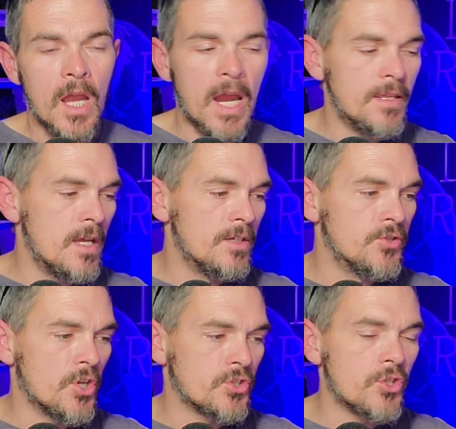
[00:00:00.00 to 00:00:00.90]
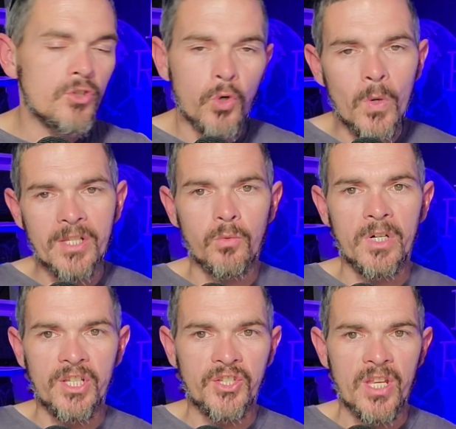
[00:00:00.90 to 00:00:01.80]
and then just twist
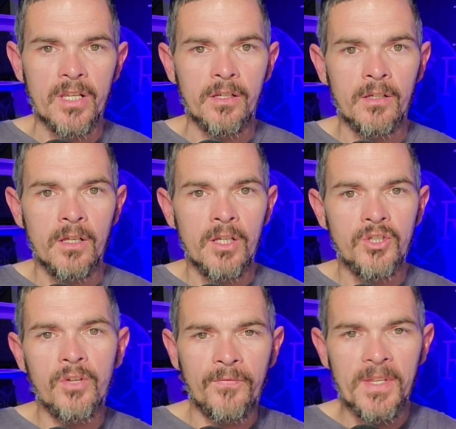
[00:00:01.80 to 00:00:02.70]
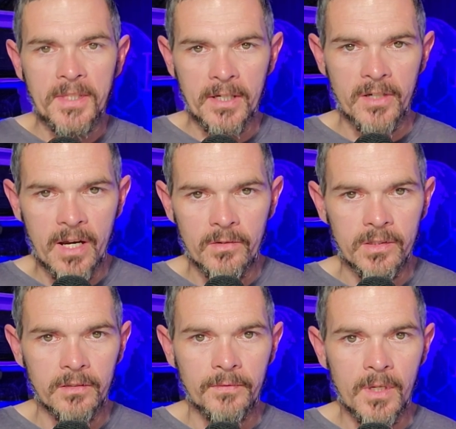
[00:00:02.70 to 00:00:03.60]
what he said to fit their
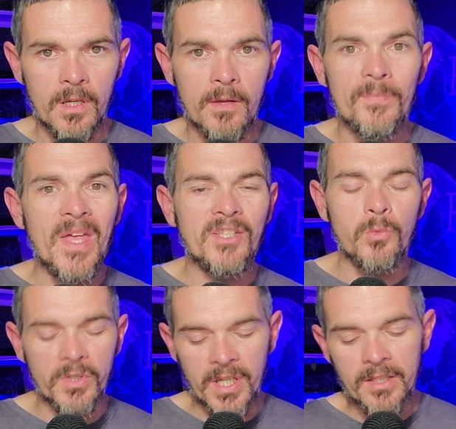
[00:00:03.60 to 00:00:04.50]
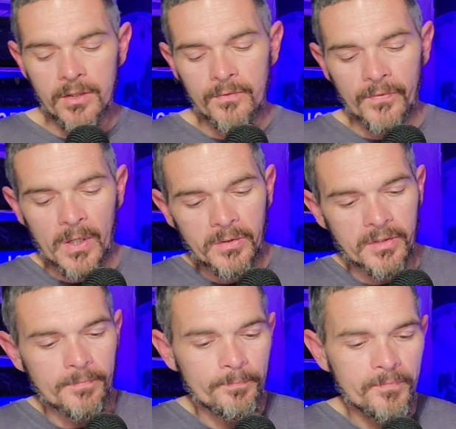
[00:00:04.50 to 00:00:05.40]
narrative. That's what they do,
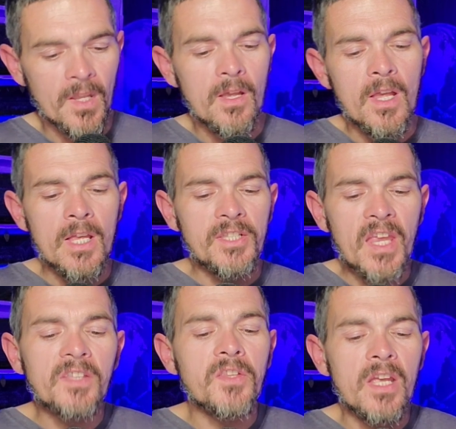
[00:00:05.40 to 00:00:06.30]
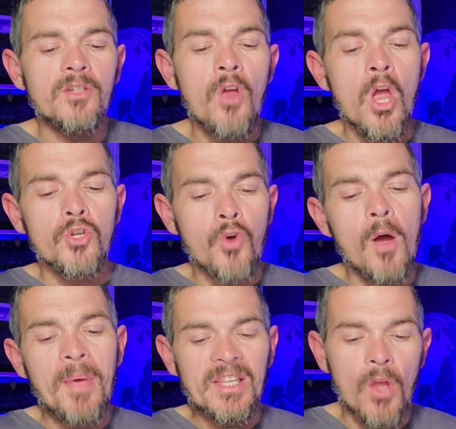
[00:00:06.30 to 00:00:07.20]
folks. Since then,
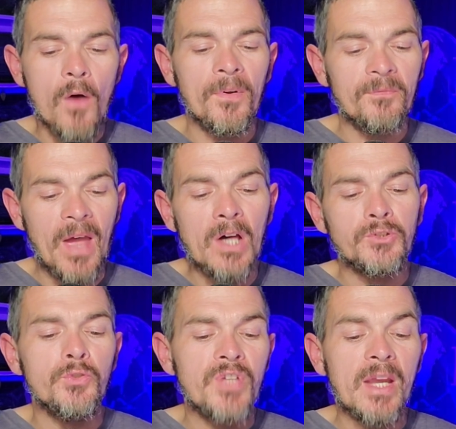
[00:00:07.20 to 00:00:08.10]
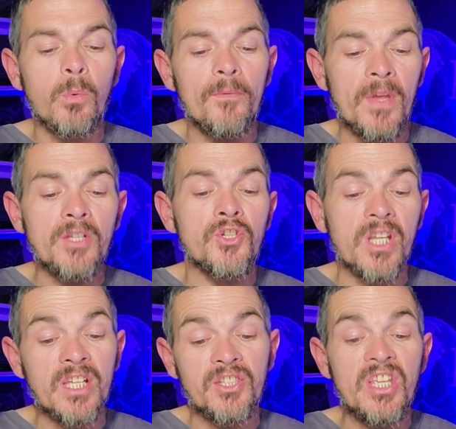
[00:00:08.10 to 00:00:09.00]
Trump has often vowed to take revenge
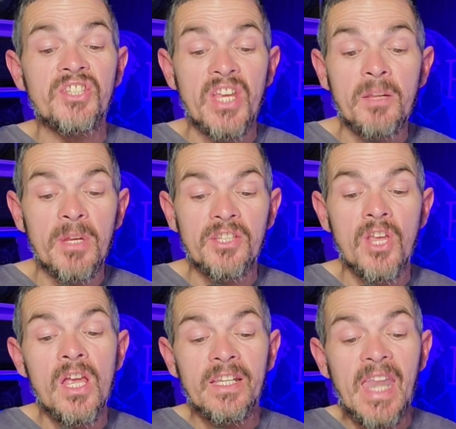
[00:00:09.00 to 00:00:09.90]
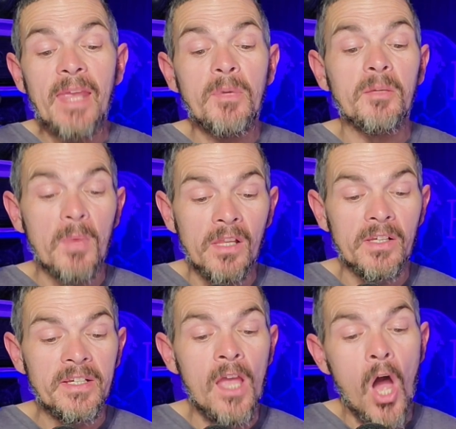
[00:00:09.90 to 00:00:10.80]
against his enemies, naming
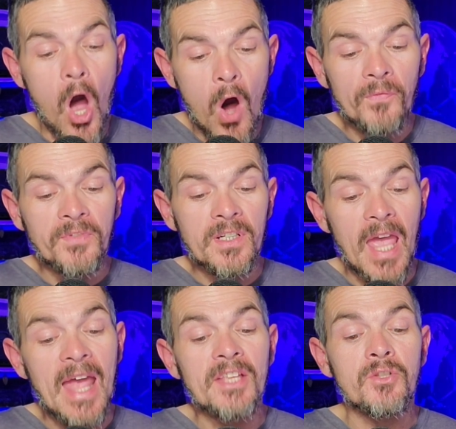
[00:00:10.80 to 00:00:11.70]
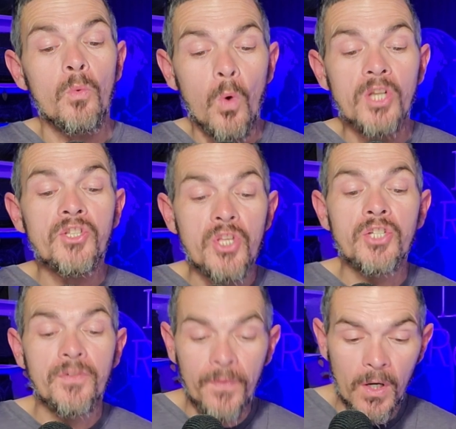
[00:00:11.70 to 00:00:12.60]
Milley often as one
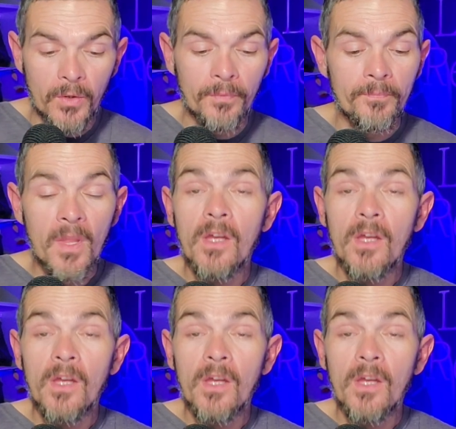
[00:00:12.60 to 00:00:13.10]
such foe.